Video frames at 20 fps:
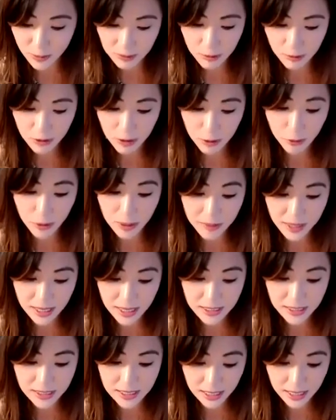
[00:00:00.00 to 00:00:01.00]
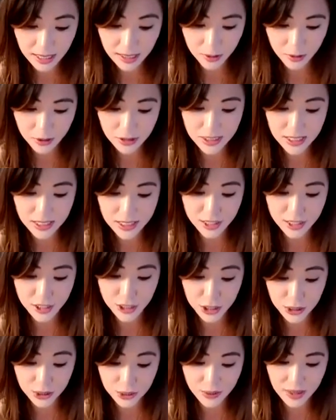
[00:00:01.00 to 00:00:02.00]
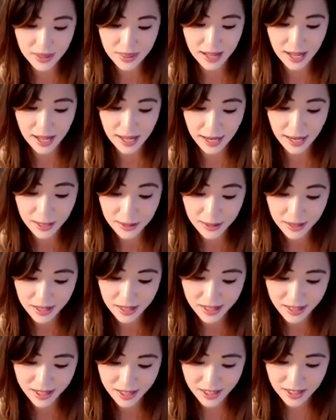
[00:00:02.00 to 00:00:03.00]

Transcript: by what women did or didn't do in that era.